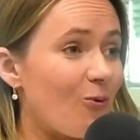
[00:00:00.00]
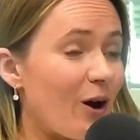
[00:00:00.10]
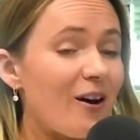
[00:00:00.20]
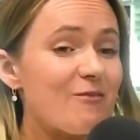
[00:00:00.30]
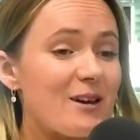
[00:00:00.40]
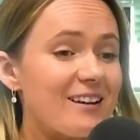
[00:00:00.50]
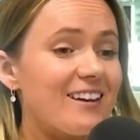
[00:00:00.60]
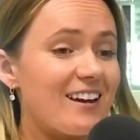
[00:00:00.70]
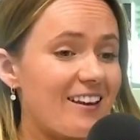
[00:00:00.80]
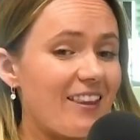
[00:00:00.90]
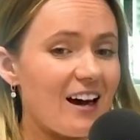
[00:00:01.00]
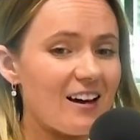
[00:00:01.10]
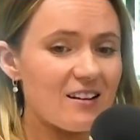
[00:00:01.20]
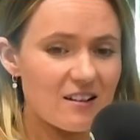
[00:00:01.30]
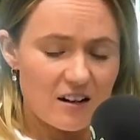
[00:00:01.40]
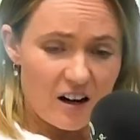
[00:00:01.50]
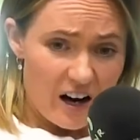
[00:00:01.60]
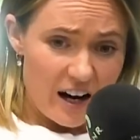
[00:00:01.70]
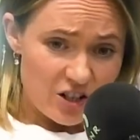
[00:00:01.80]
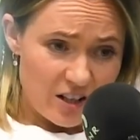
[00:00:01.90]
When I've been getting that,
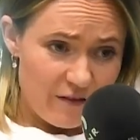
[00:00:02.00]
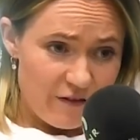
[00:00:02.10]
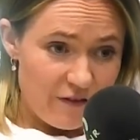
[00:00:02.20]
I actually have